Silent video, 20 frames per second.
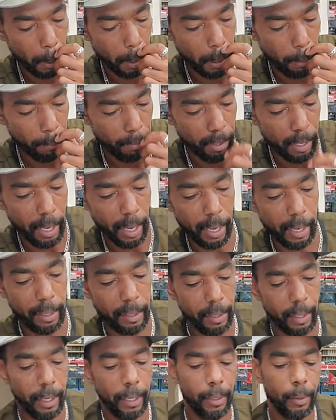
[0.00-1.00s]
Love that.
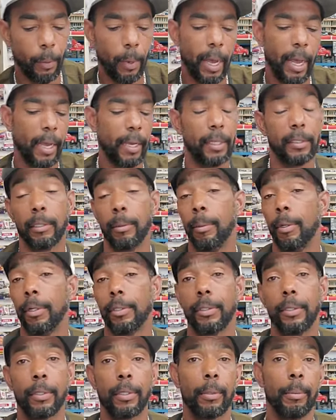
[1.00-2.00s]
And the wagons. I'm
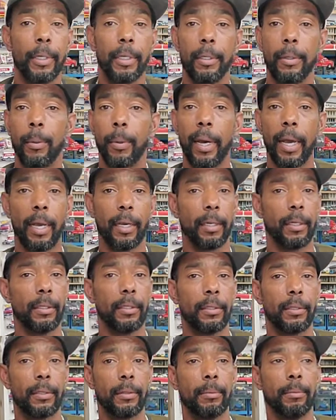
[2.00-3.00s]
also committing to
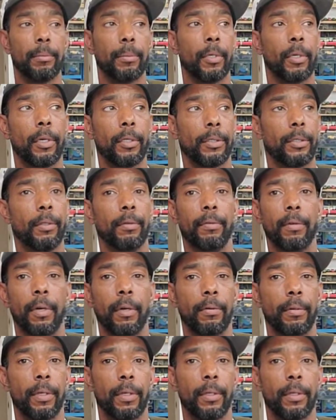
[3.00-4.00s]
wagons, but also
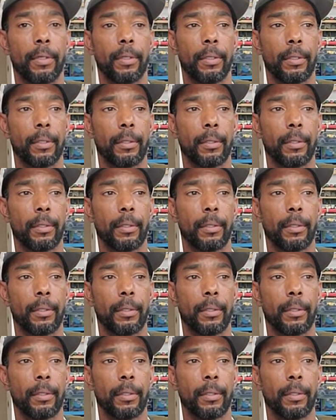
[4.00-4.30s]
Volvo.